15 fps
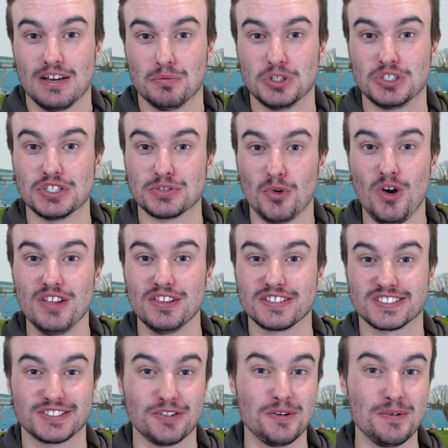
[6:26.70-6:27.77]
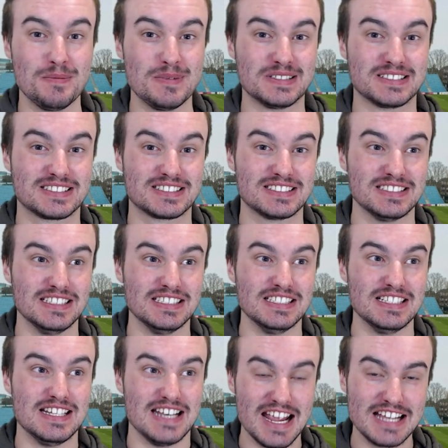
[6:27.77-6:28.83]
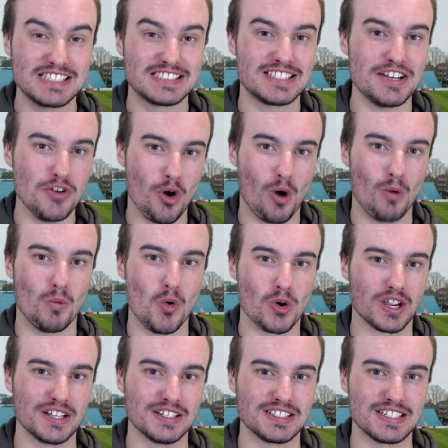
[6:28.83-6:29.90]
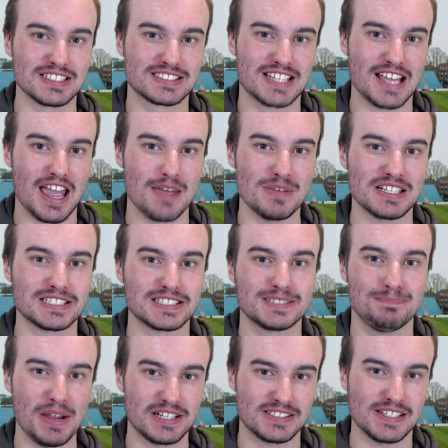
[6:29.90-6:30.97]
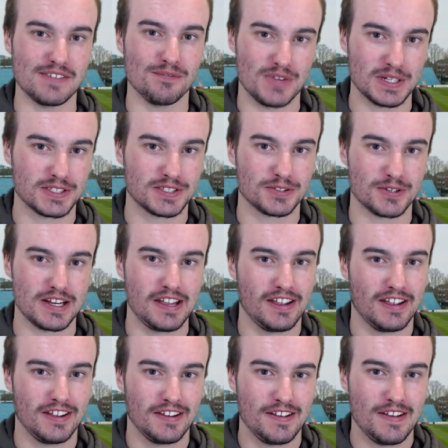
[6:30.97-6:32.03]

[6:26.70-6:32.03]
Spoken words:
Which is why the Stormers need to not walk into this game expecting victory,